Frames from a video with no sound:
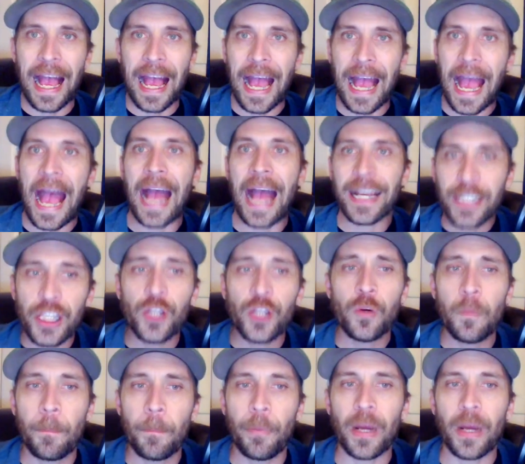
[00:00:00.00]
at
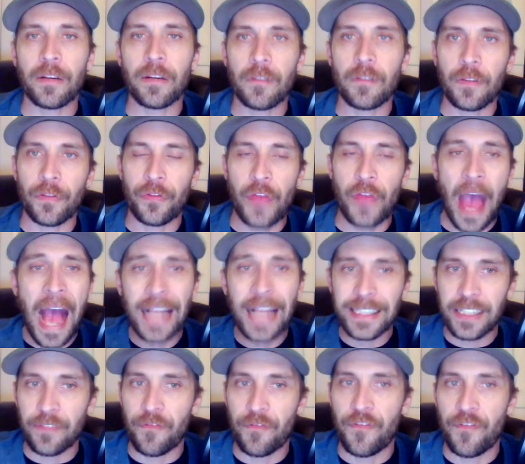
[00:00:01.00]
you, but
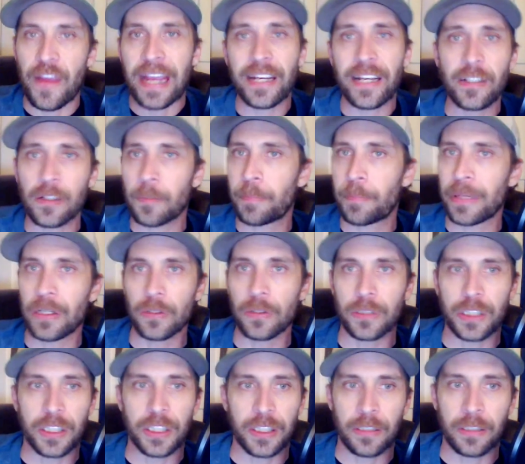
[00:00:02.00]
that's
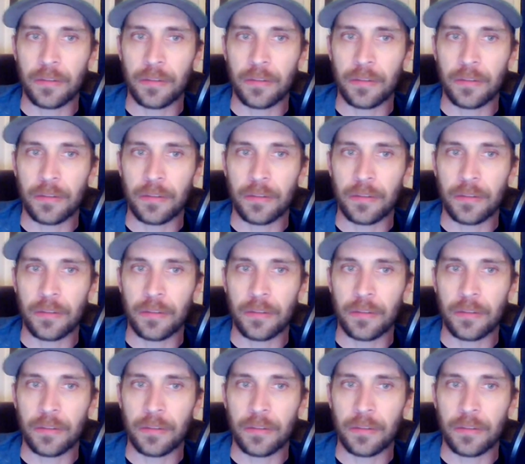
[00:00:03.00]
Vanderbilt's,